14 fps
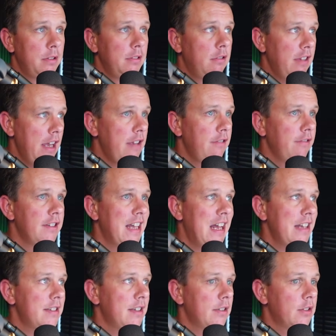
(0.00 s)
Okay,
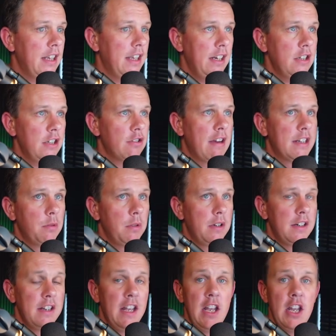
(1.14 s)
fantastic. So they can interact with
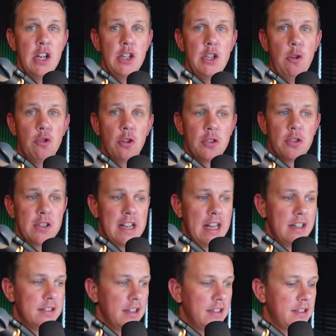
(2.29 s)
it, do truss
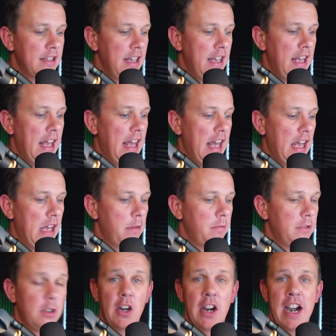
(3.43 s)
analysis um,
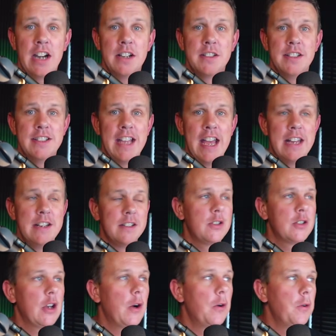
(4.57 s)
to their heart's content. So